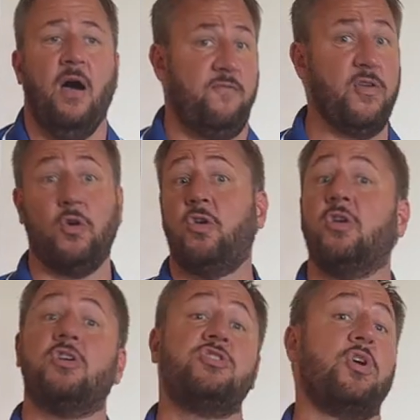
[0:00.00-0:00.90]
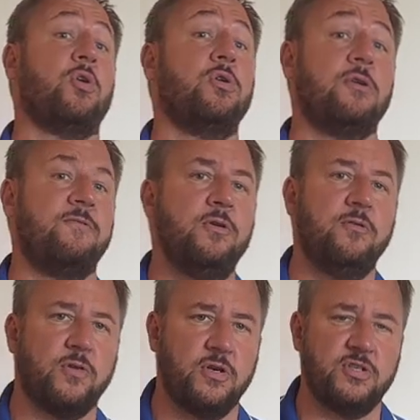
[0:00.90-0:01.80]
feel good because she earned her
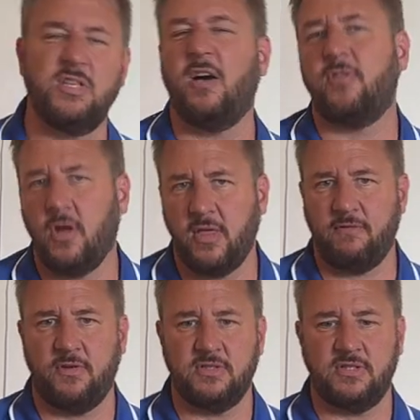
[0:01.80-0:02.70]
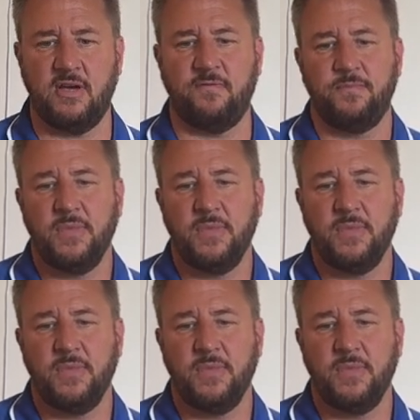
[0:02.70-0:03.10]
food for herself and all that fun stuff.